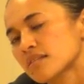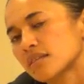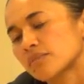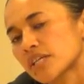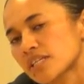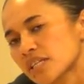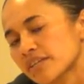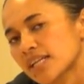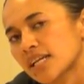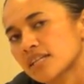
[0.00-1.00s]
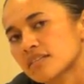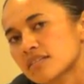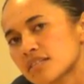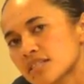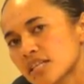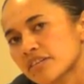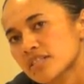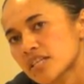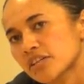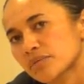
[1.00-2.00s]
our sacred lands, these
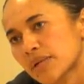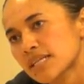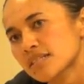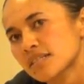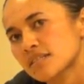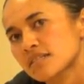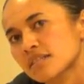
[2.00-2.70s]
secret bases.